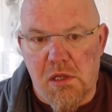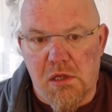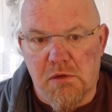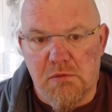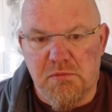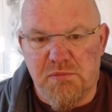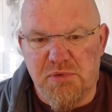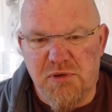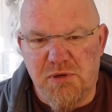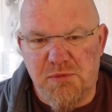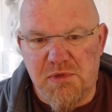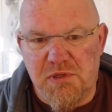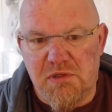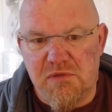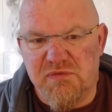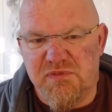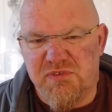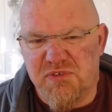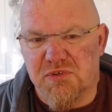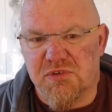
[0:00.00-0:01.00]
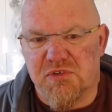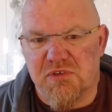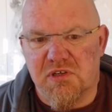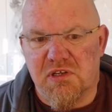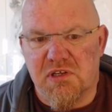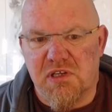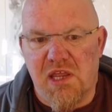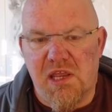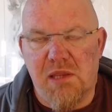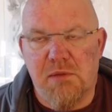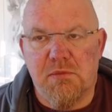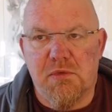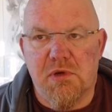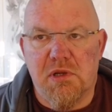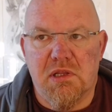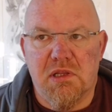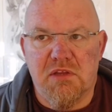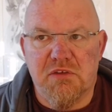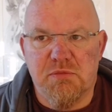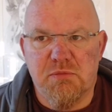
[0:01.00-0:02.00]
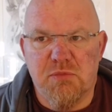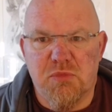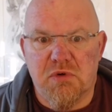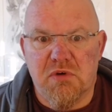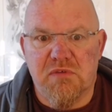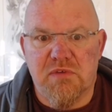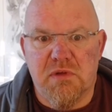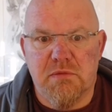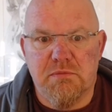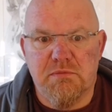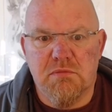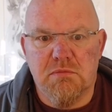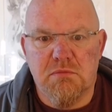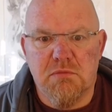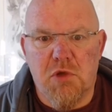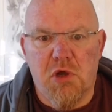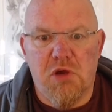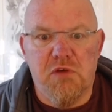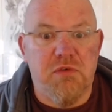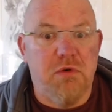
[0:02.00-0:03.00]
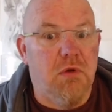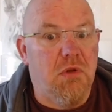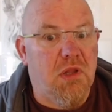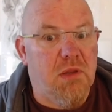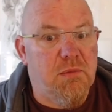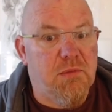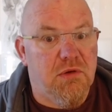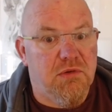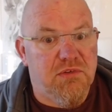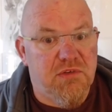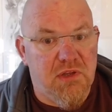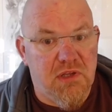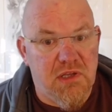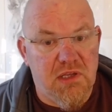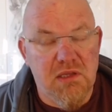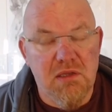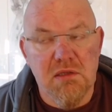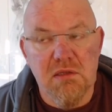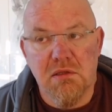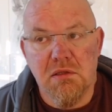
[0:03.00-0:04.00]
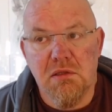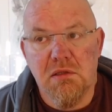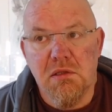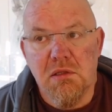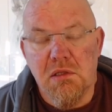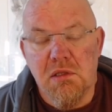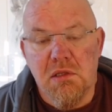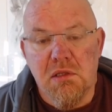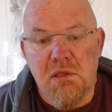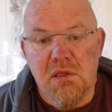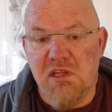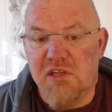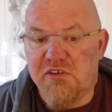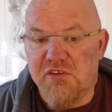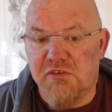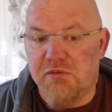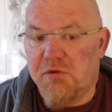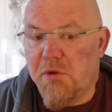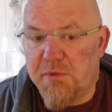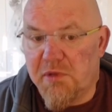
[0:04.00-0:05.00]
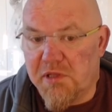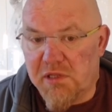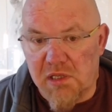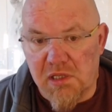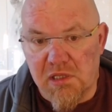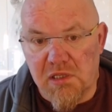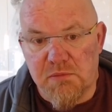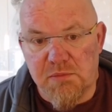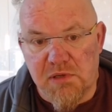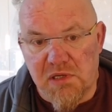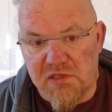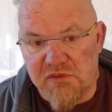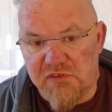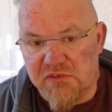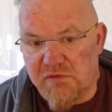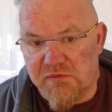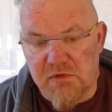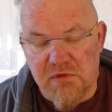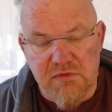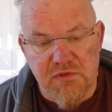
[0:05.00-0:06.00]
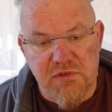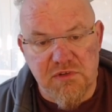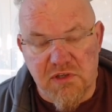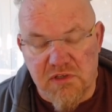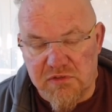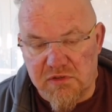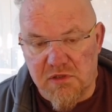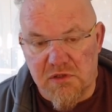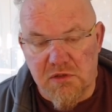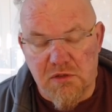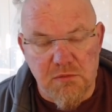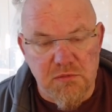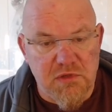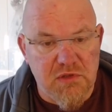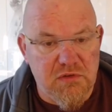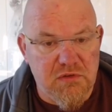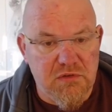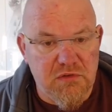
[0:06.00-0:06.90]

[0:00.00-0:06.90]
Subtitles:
Probably an unfortunate name, really. It's more of an overall MOT. And this is replicated by several other testing companies.